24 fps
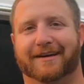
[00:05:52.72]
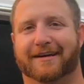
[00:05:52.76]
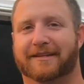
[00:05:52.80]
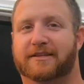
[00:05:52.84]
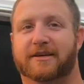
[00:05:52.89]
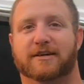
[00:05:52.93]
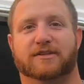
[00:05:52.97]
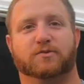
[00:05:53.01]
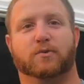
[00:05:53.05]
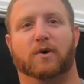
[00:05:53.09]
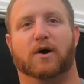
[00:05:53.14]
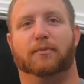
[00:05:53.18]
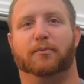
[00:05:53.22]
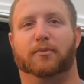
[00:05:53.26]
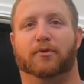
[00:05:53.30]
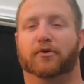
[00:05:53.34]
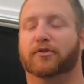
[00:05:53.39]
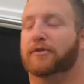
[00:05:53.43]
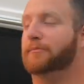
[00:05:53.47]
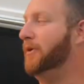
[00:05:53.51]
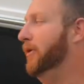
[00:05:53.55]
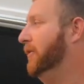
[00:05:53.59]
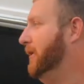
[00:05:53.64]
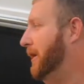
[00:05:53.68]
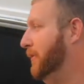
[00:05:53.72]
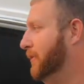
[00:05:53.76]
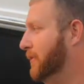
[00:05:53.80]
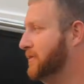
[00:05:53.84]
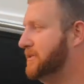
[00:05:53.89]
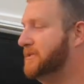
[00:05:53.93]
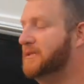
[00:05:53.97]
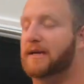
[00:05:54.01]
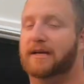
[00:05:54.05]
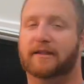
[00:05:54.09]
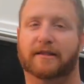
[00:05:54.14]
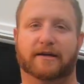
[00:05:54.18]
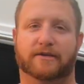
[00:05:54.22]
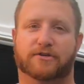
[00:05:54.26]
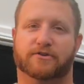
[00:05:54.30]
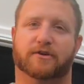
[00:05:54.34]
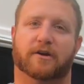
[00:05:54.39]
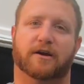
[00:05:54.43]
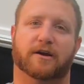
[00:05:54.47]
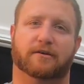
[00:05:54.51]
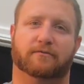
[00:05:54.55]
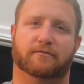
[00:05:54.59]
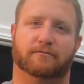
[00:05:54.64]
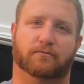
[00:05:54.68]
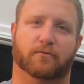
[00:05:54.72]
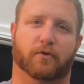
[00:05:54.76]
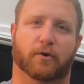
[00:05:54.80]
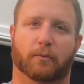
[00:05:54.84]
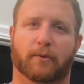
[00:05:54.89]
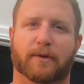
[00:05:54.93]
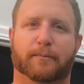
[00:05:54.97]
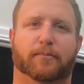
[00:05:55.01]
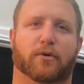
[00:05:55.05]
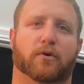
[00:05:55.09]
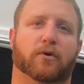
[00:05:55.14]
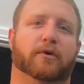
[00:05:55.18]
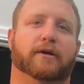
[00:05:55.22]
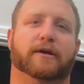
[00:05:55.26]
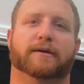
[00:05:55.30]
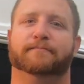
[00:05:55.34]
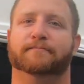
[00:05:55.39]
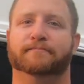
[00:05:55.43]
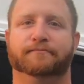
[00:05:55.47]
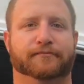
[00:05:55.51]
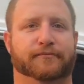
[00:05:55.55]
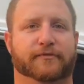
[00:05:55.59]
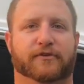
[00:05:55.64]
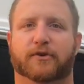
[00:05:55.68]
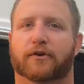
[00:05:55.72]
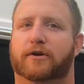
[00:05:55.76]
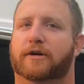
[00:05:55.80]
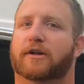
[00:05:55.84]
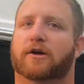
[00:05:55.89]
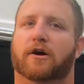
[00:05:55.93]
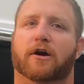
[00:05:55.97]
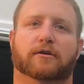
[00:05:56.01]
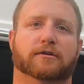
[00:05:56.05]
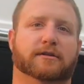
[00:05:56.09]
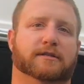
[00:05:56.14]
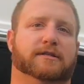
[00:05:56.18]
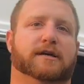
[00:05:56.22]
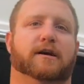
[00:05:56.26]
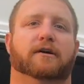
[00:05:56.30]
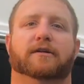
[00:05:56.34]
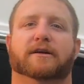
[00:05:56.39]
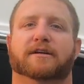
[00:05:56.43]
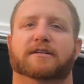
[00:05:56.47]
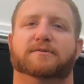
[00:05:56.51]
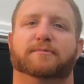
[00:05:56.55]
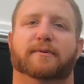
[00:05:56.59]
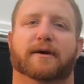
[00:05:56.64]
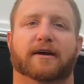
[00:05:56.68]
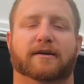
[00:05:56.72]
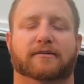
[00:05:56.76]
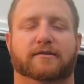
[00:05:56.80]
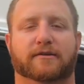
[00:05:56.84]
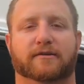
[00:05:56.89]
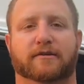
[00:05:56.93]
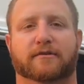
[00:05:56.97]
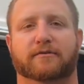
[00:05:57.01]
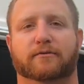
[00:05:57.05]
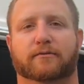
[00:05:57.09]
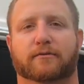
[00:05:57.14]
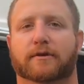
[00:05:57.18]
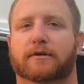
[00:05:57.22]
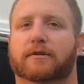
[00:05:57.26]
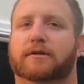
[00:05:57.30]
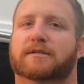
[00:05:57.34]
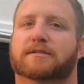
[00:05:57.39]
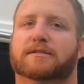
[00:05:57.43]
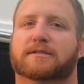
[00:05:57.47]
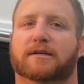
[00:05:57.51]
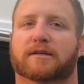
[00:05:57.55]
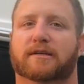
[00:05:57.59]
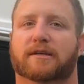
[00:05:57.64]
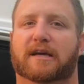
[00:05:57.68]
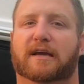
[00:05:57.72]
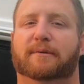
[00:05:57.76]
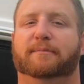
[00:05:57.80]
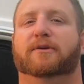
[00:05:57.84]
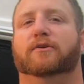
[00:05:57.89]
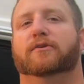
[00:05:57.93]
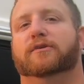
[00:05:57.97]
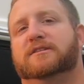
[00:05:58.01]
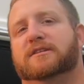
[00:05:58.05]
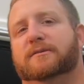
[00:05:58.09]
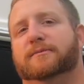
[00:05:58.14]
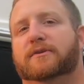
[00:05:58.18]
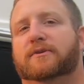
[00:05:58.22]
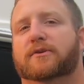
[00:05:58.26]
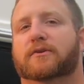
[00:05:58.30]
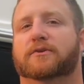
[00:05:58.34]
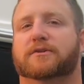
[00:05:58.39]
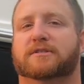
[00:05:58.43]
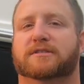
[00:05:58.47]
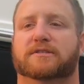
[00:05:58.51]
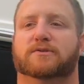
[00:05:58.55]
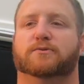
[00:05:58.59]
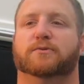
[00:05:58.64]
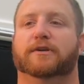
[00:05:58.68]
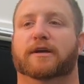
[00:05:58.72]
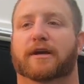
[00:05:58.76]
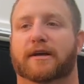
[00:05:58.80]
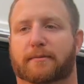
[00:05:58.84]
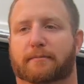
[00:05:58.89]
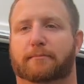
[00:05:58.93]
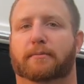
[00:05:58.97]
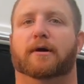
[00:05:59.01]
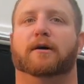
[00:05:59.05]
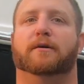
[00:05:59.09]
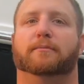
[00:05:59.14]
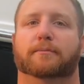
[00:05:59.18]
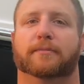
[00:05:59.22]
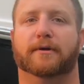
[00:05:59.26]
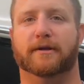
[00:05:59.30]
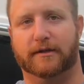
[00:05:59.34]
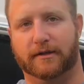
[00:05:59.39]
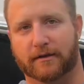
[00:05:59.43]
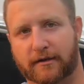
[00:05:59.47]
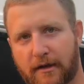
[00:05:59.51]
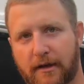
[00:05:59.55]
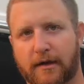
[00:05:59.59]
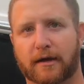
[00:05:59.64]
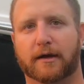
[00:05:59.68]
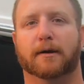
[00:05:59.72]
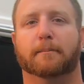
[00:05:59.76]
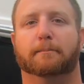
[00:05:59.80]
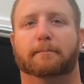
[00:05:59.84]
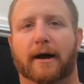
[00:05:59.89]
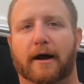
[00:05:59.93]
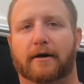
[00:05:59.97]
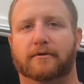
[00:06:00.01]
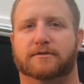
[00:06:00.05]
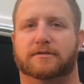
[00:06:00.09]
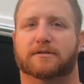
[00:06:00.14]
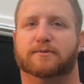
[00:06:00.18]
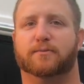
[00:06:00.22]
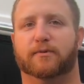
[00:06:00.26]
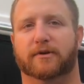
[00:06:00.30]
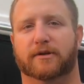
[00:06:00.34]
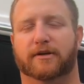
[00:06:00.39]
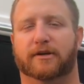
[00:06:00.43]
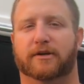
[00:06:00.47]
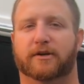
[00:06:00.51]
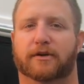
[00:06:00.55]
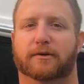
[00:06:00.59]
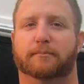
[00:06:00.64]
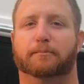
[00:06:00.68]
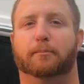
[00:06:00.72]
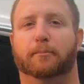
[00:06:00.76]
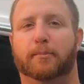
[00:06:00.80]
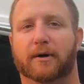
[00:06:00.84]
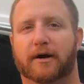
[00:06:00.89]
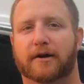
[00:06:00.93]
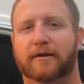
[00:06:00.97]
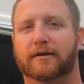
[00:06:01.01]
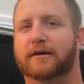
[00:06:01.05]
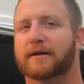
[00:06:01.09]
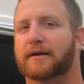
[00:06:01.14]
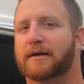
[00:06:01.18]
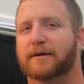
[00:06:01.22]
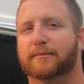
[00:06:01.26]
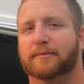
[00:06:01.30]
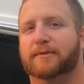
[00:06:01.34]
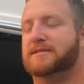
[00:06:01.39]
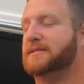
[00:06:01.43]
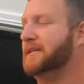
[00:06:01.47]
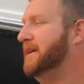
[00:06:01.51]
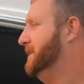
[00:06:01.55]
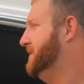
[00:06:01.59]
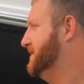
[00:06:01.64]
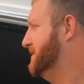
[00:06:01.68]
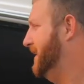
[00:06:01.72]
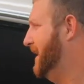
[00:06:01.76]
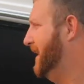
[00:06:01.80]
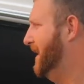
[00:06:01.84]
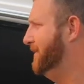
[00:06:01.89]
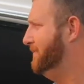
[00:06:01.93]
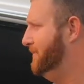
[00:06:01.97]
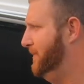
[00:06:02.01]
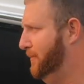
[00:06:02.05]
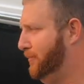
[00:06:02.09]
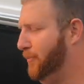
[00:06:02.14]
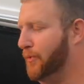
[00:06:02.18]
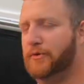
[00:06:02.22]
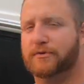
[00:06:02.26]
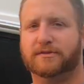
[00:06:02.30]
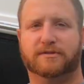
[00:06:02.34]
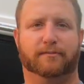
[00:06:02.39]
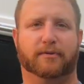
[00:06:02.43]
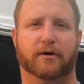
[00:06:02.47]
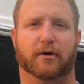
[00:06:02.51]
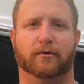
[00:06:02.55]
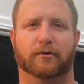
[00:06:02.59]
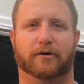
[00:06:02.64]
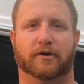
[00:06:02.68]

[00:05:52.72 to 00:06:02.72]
it does well pulling the boat. I will say that truck, when we pull it, you can hardly tell that it's back there, realistically. I mean, the only time you notice is when you hit a bump and it bounces pretty good. But besides that, it pulls the boat